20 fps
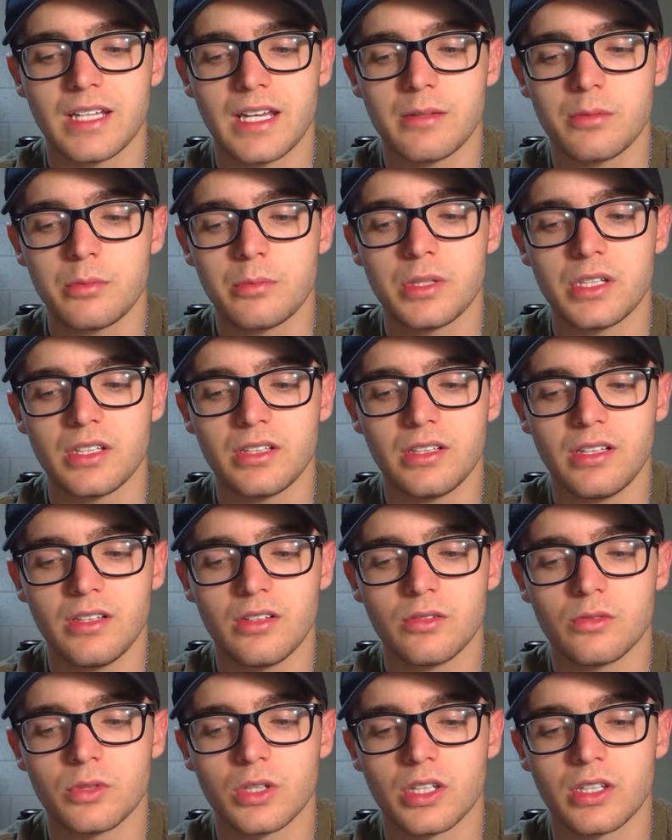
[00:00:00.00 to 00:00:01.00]
capability
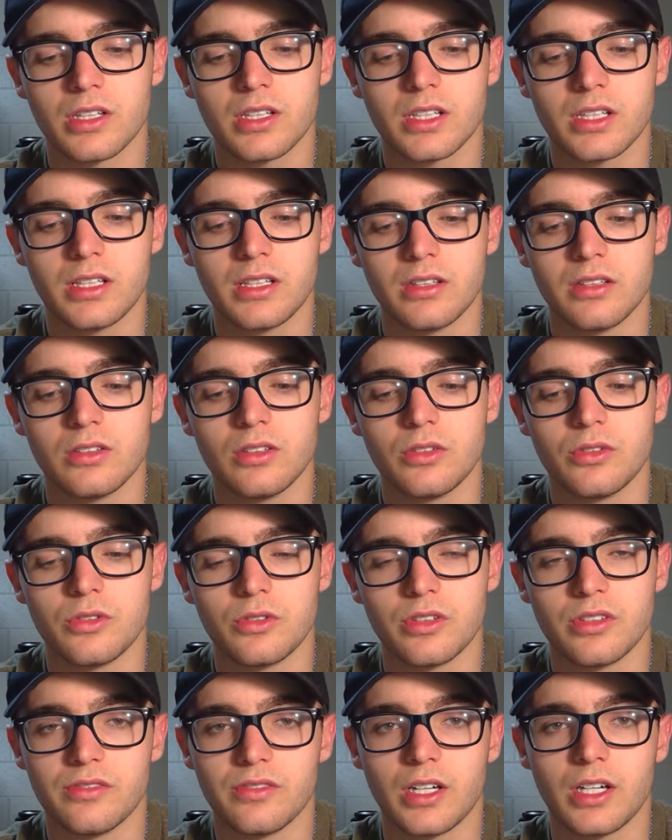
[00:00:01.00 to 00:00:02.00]
to work in the
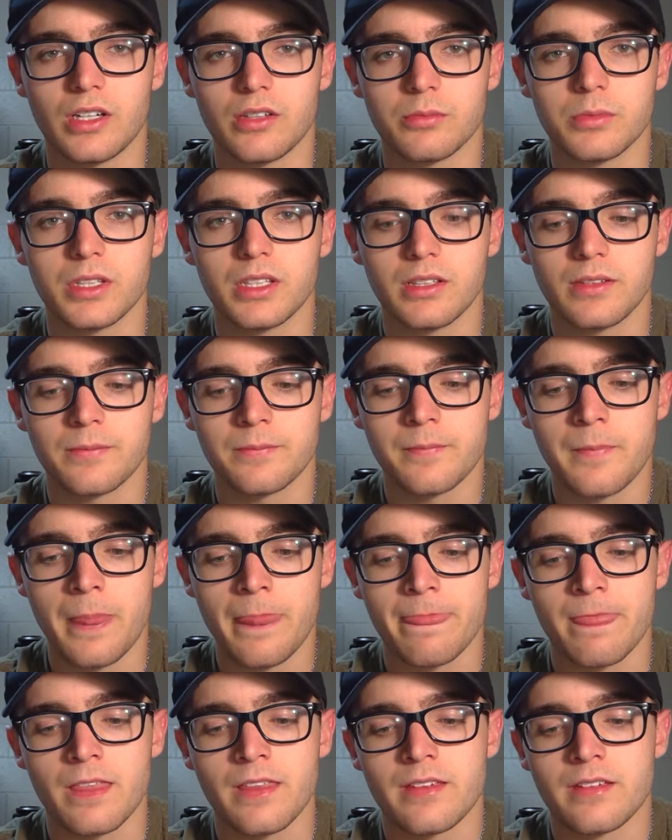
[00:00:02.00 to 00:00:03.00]
lunar environment.
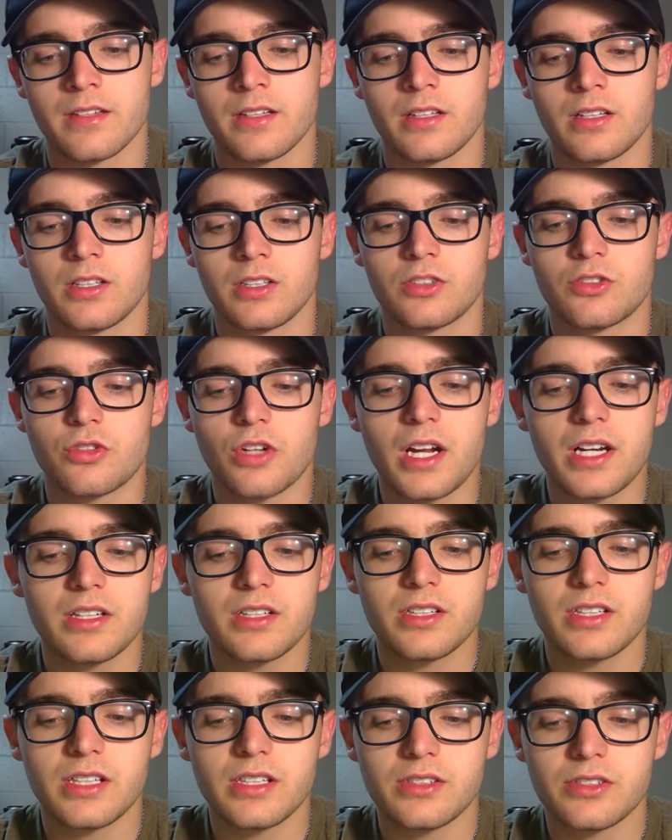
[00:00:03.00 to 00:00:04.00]

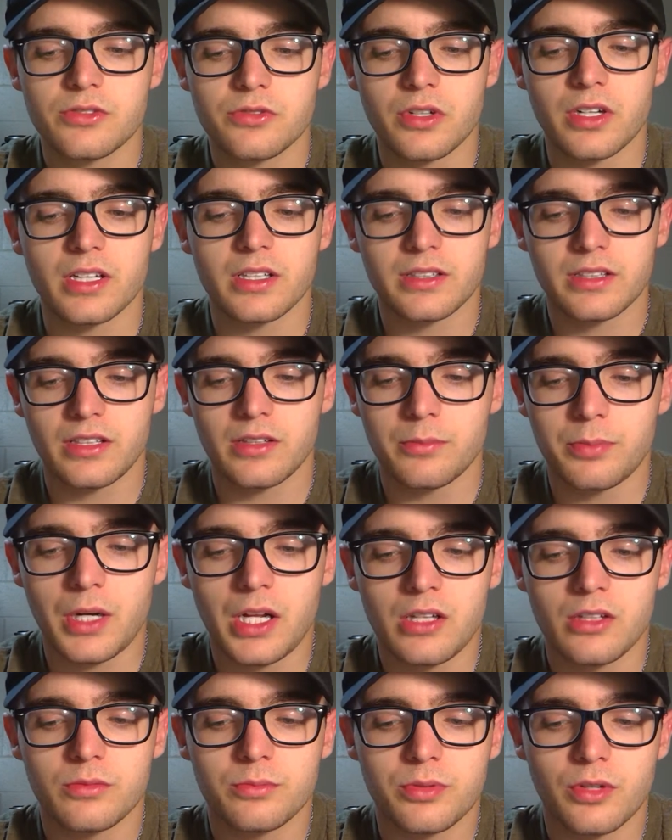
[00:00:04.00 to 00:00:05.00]
Tragedy struck the
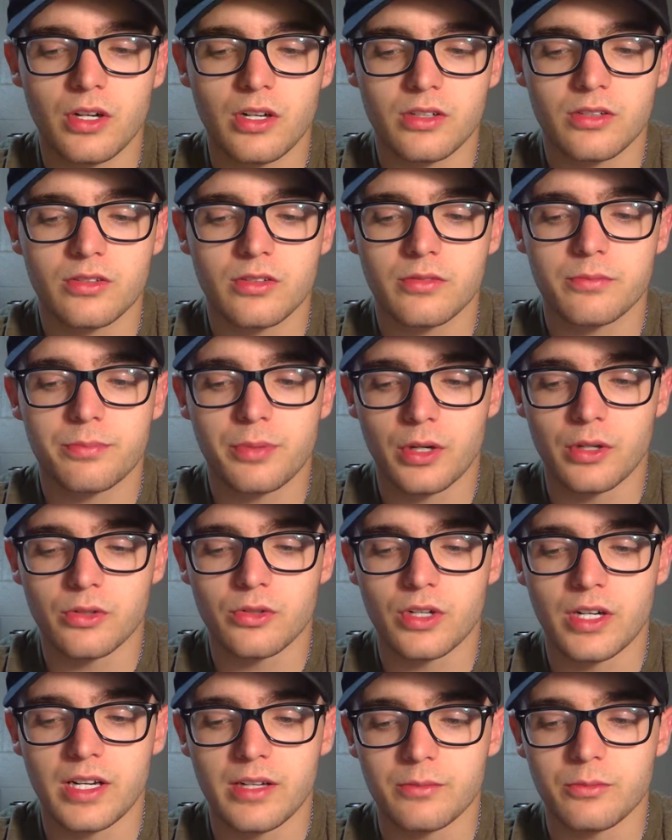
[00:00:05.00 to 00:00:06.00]
Apollo
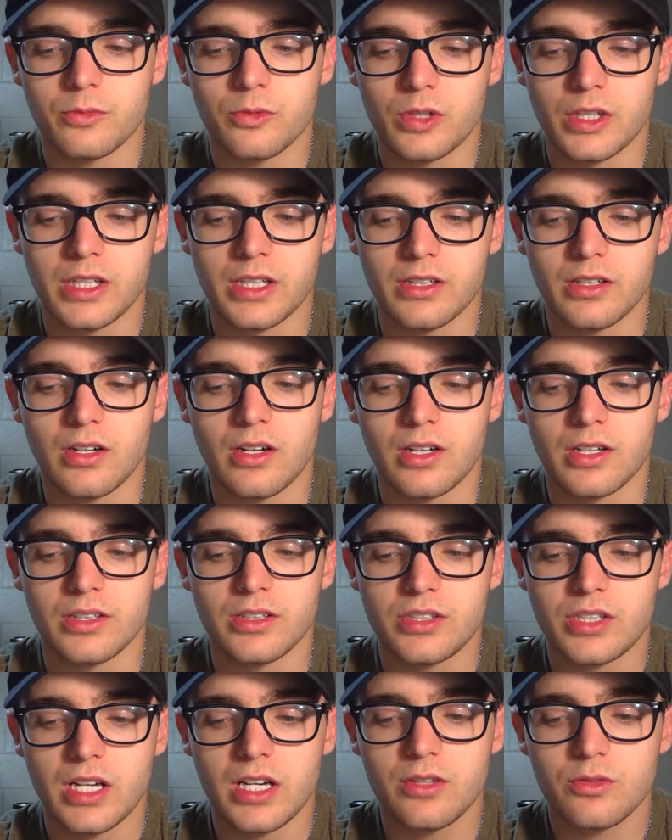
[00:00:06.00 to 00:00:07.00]
program when,
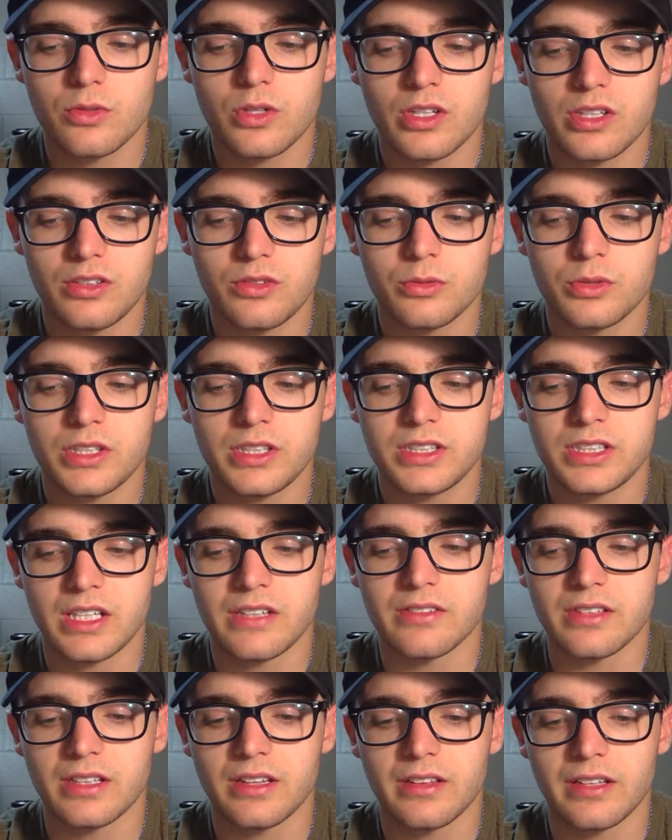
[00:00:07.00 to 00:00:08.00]
on January
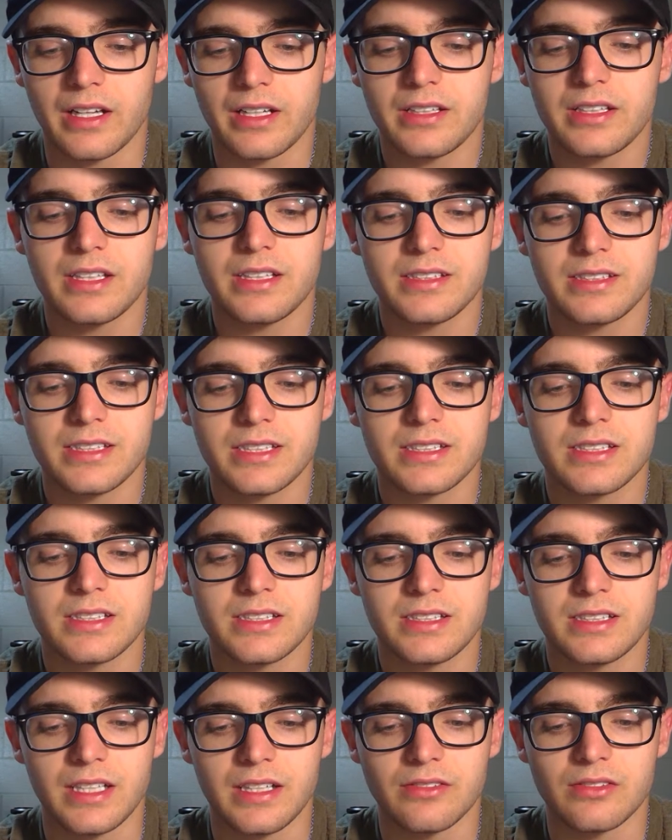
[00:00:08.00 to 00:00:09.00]
27,
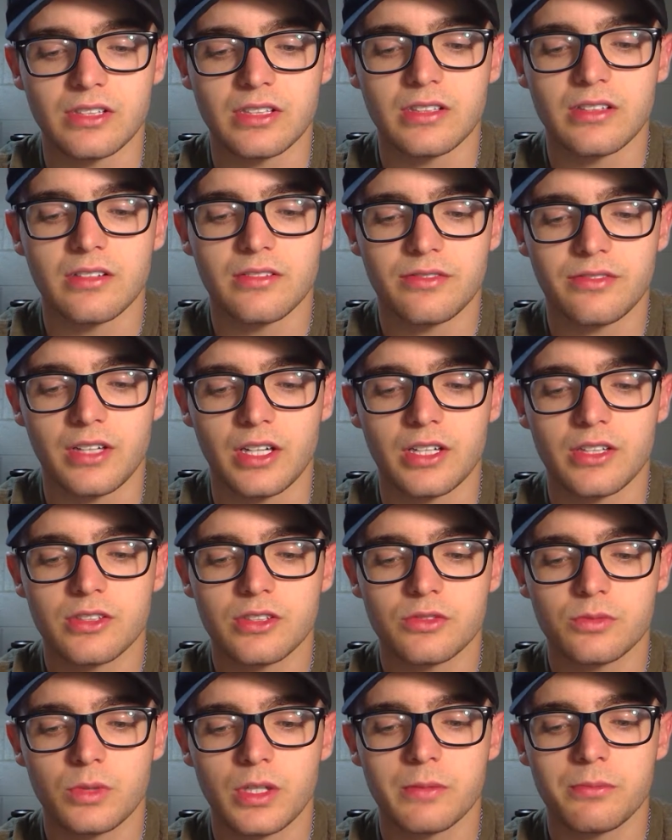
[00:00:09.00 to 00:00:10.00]
1967, fire
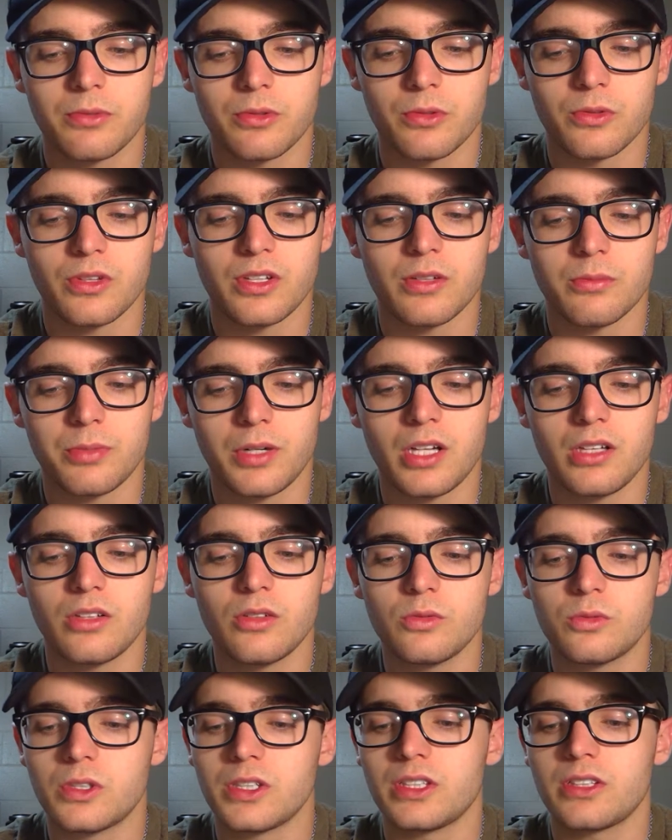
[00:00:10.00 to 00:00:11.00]
swept through the
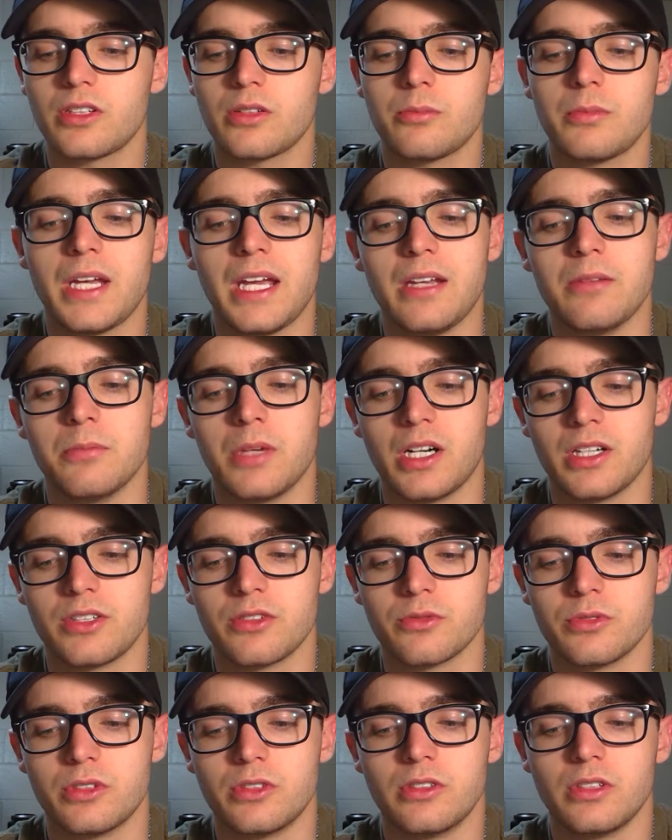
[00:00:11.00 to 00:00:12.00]
Apollo 1 command
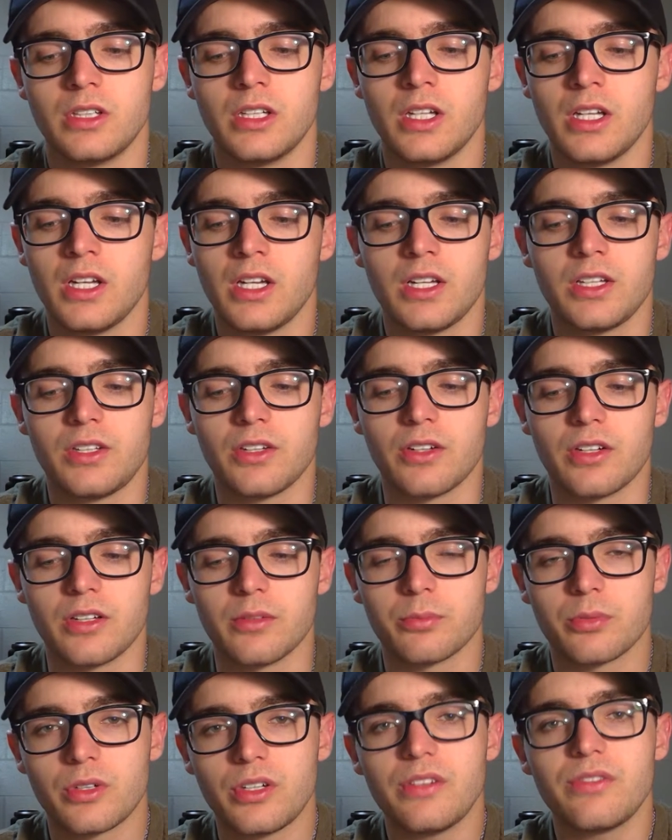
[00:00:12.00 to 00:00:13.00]
module during
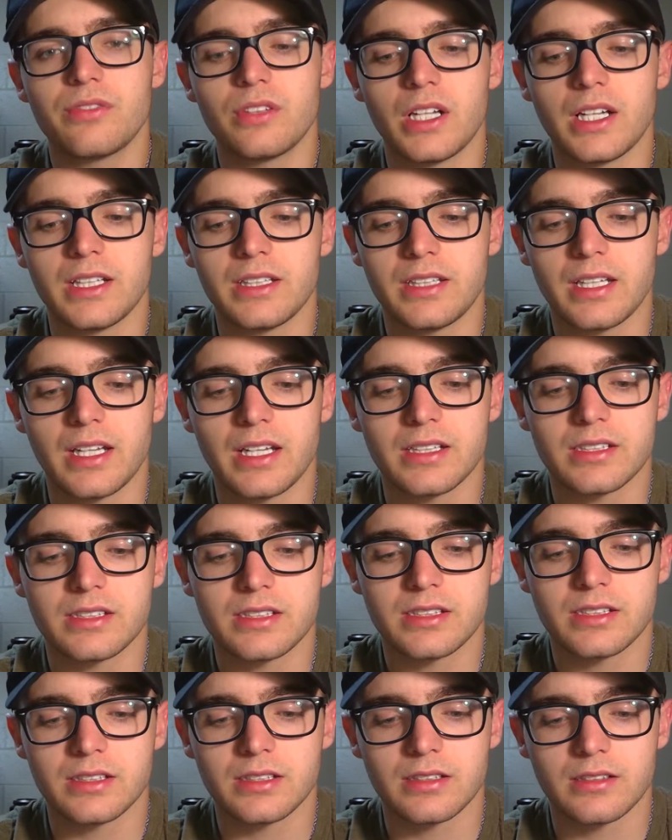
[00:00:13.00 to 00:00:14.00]
a pre-flight
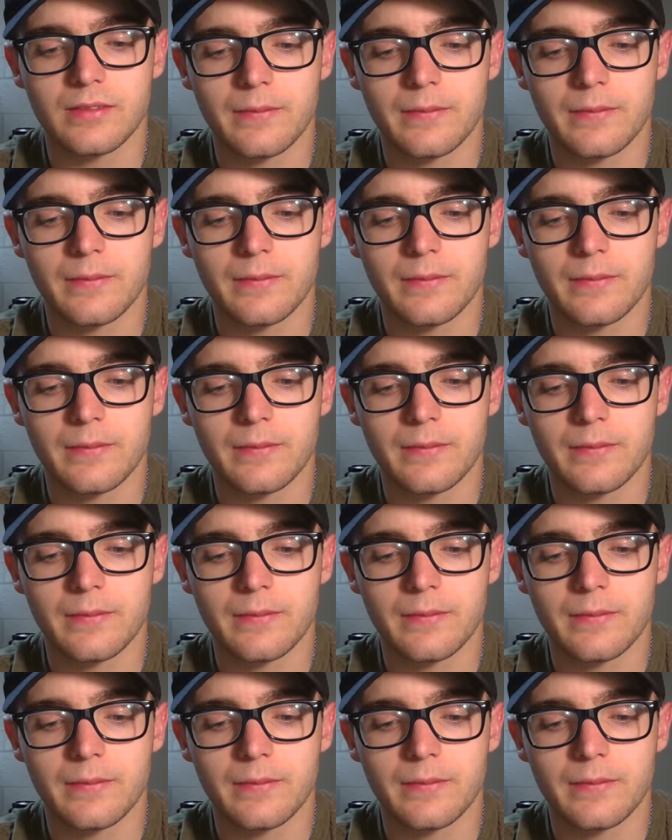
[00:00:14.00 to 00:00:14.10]
test